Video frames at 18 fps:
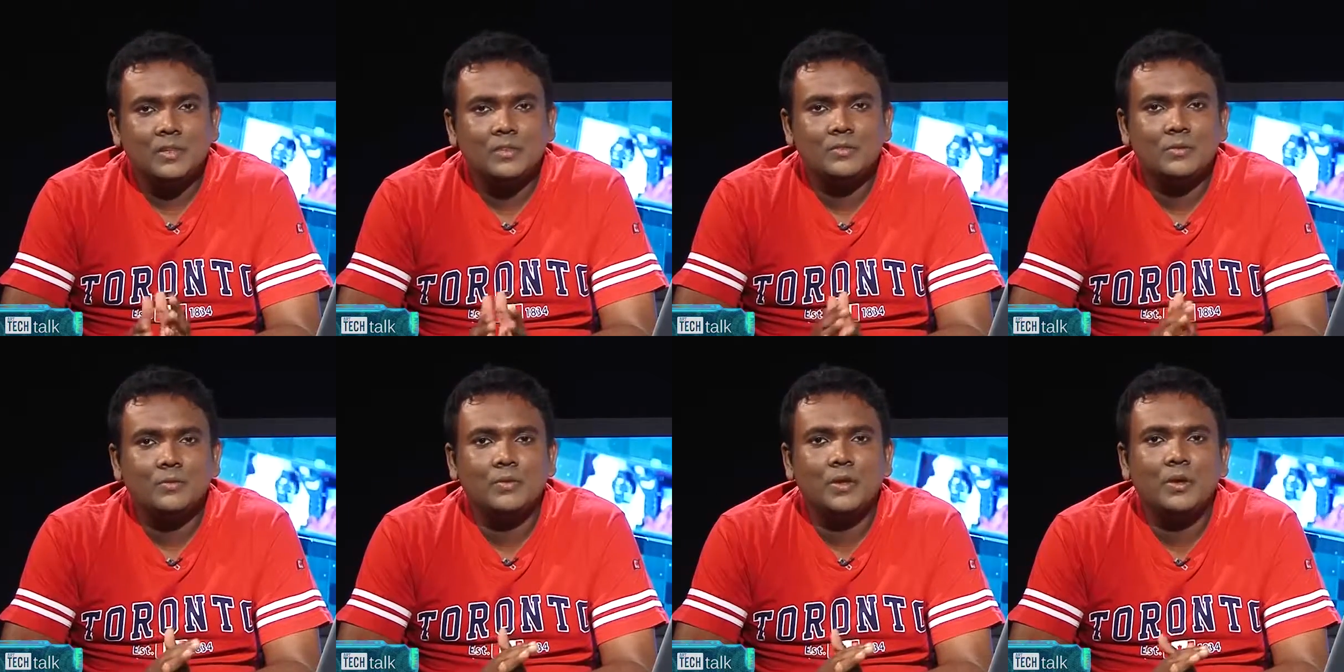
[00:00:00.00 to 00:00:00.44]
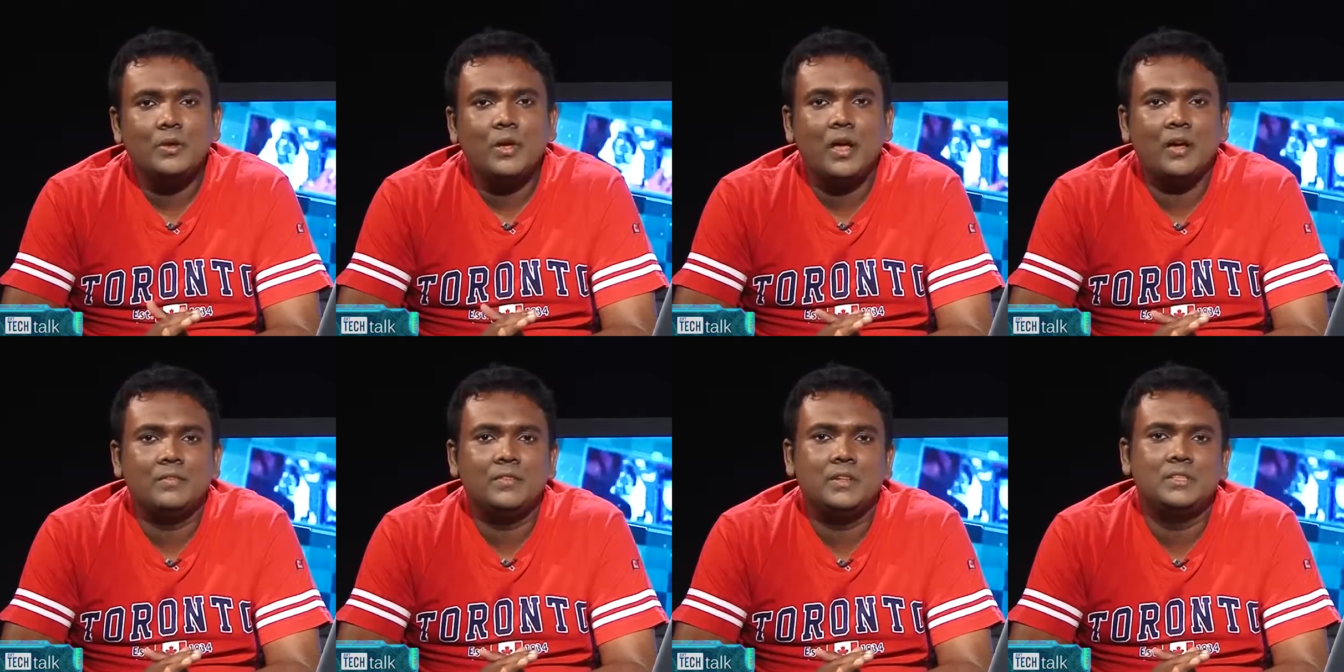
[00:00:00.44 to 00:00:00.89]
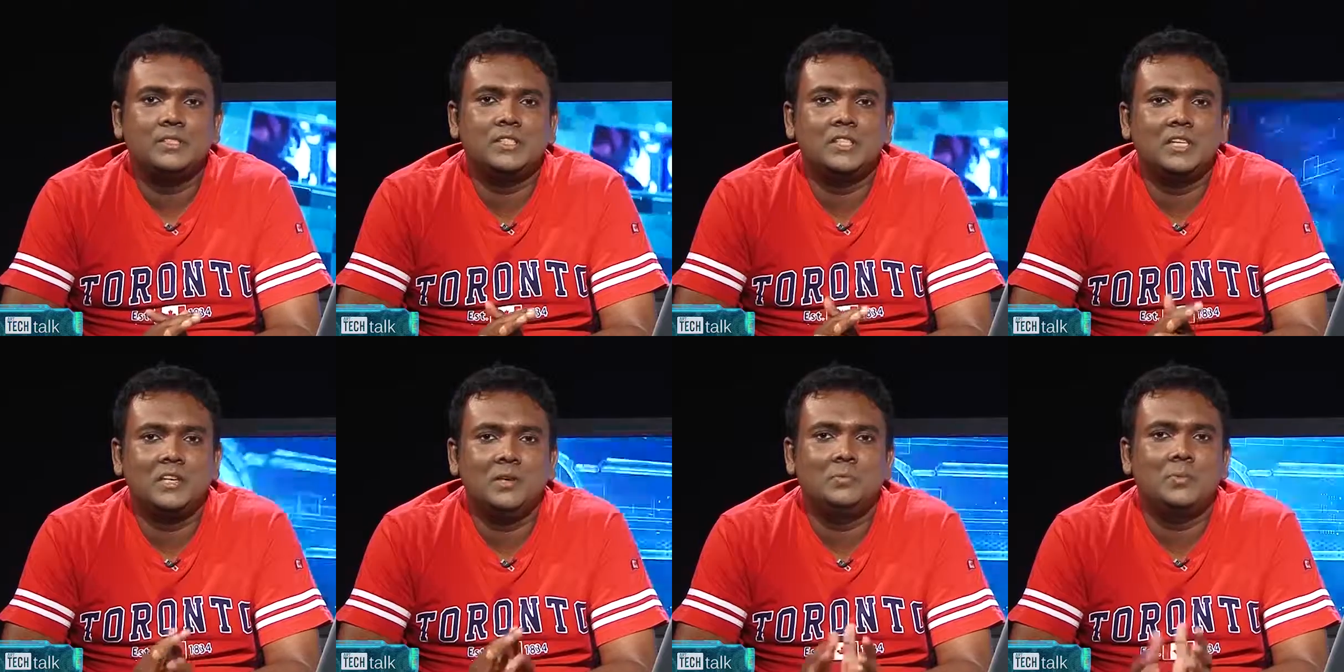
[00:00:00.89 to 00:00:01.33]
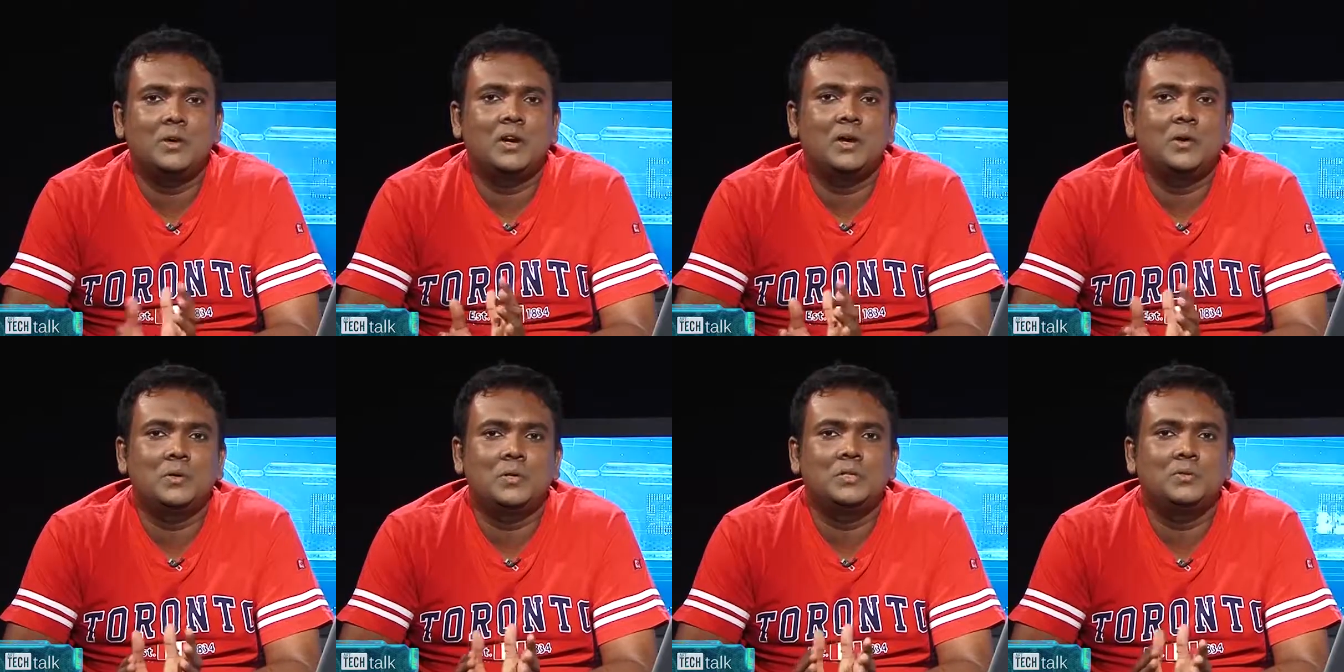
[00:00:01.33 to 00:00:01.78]
So when you have these cheaper
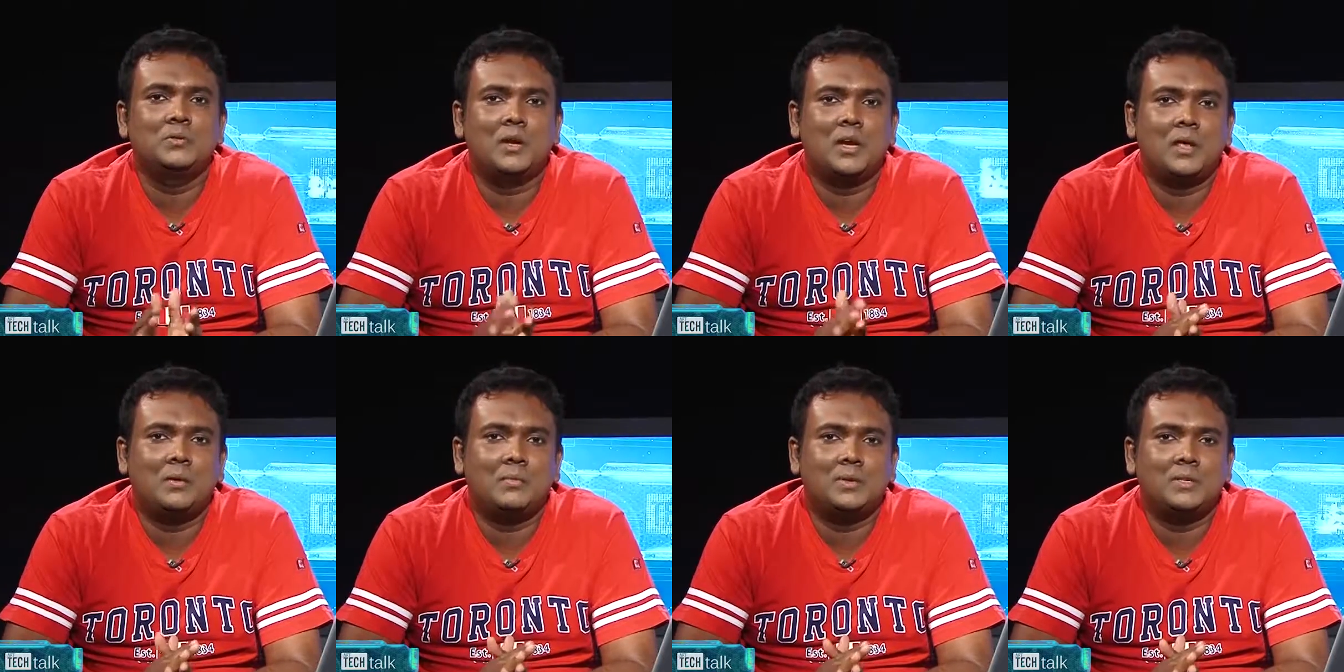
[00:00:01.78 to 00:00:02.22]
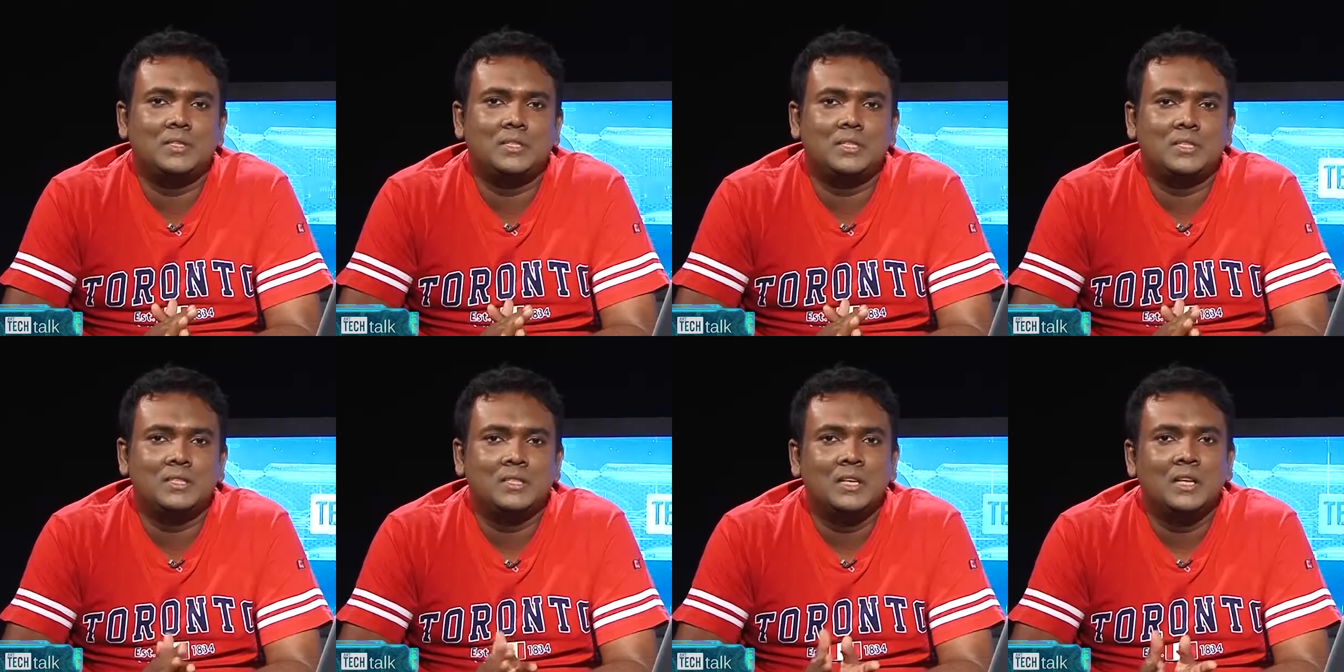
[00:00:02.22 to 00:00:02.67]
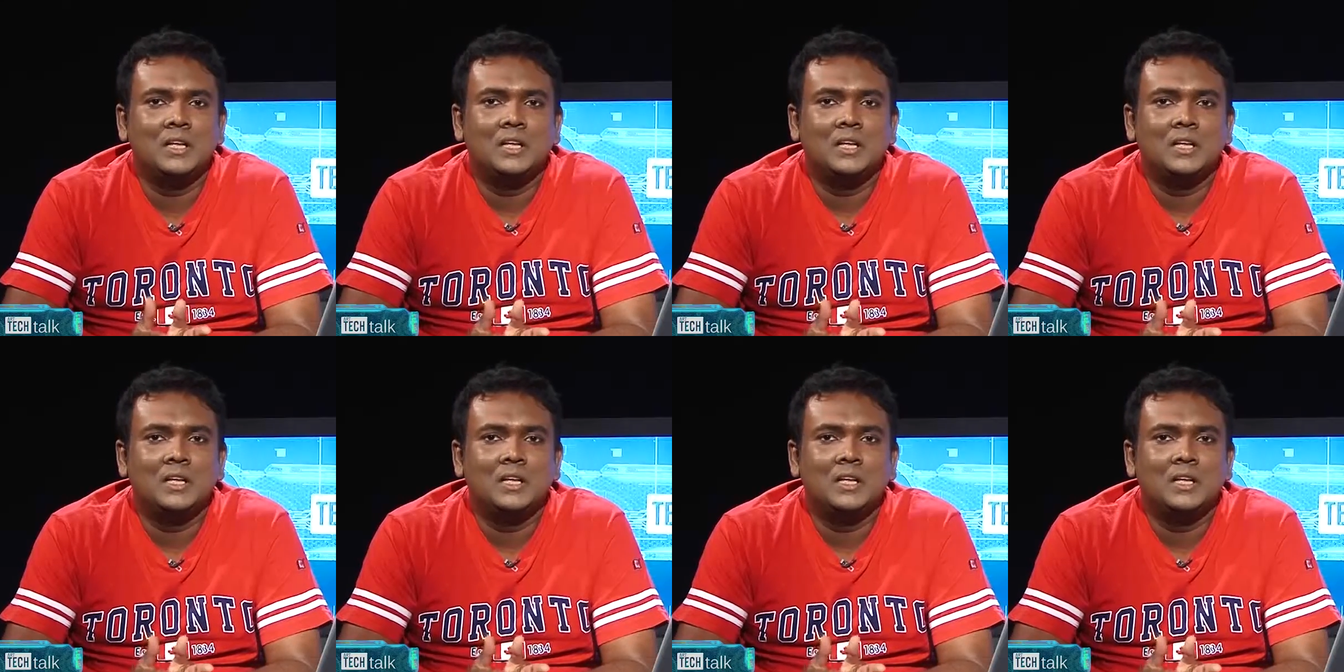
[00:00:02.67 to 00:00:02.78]
routers, what happens is,